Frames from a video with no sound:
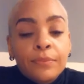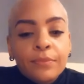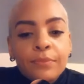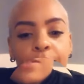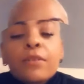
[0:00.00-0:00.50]

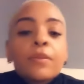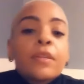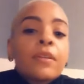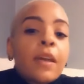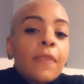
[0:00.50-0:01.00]
So
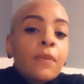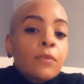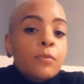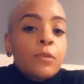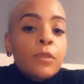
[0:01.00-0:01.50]
here at the
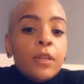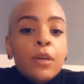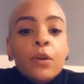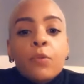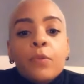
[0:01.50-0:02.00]
Ulta Beauty,
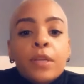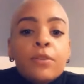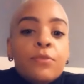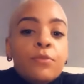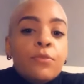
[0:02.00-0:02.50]
we
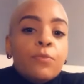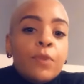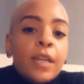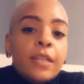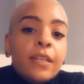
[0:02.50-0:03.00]
use
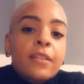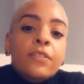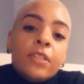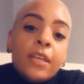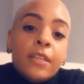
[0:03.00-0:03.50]
Redken
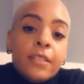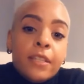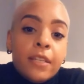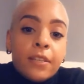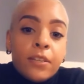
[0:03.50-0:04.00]
Shades
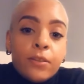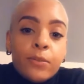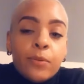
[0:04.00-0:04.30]
EQ.